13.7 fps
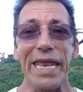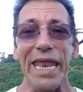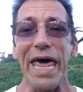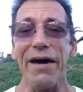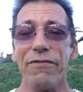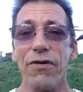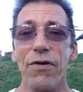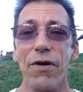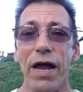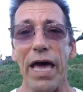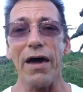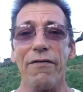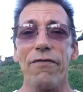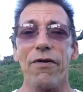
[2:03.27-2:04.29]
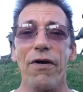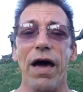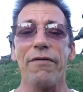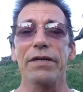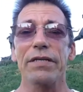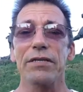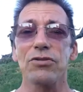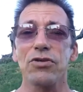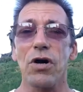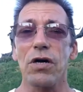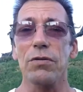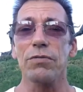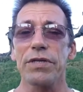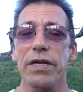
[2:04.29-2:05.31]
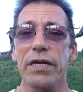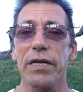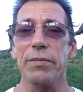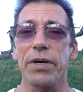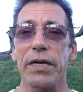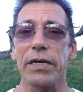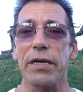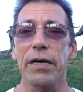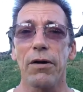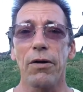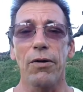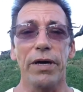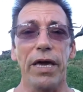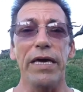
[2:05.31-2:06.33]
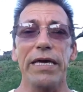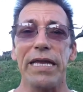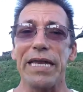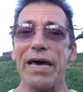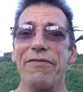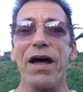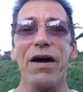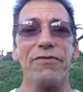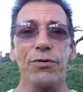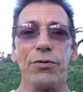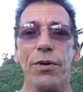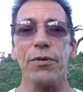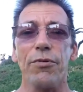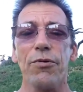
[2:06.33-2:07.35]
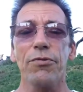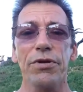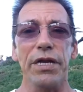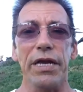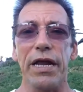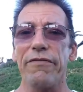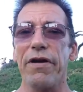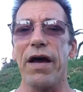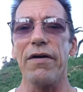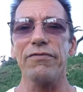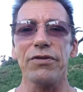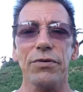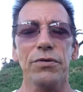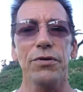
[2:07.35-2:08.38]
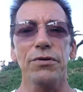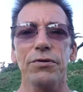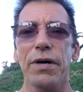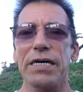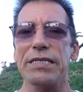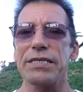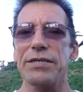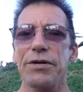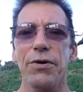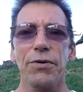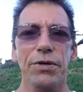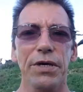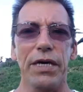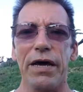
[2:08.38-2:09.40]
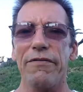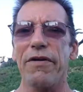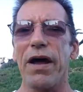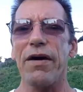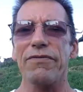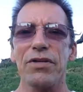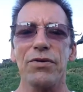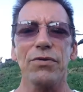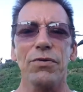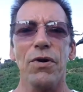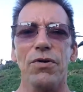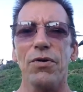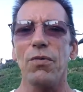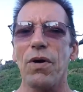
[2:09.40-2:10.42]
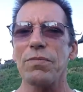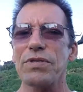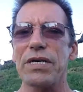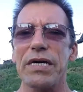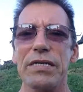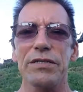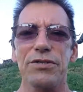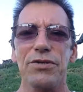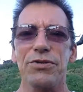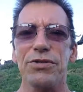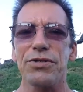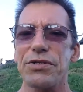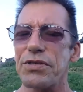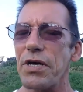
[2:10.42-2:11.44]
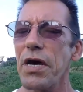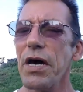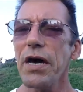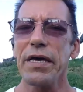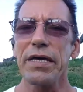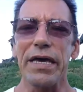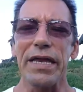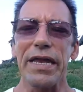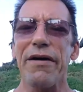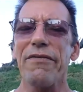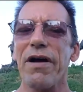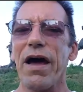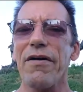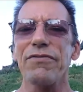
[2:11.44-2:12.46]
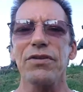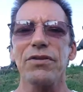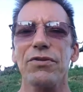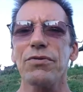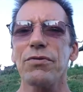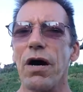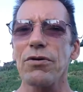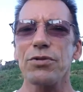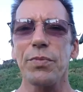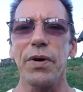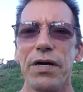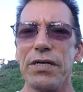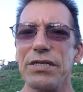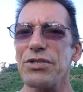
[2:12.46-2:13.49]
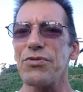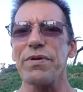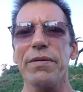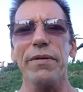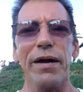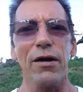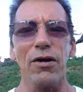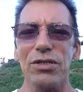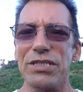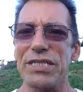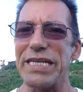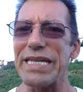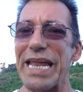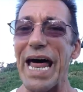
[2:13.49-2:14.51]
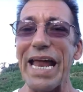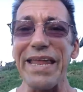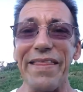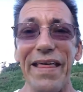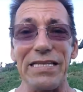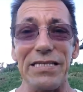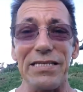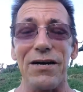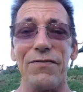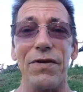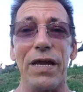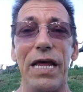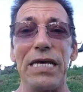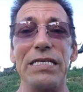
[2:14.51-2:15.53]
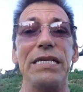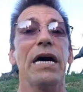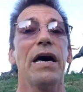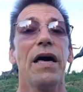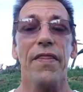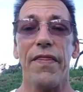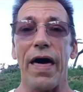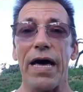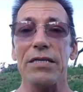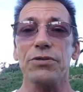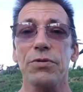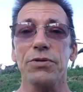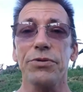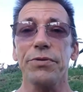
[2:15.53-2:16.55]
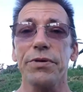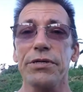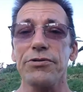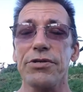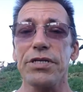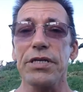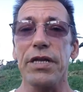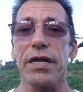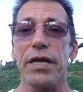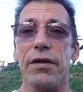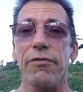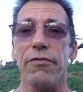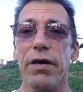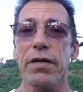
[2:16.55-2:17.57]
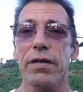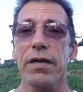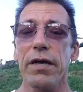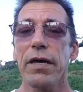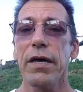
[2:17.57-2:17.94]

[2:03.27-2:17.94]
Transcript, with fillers: never ever having to talk with anybody. Okay, you never have to recruit, you never have to do S E O, you never have to do all the website searches, you never have to do house parties, three-way calls, none of that stuff, unless that's what you're interested in, right?